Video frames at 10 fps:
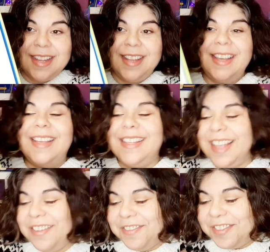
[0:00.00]
tiny.
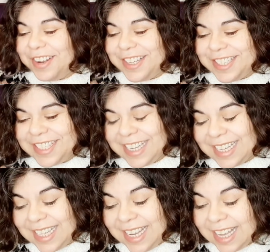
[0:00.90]

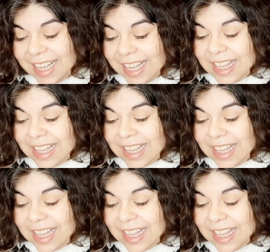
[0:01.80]
Unfortunately,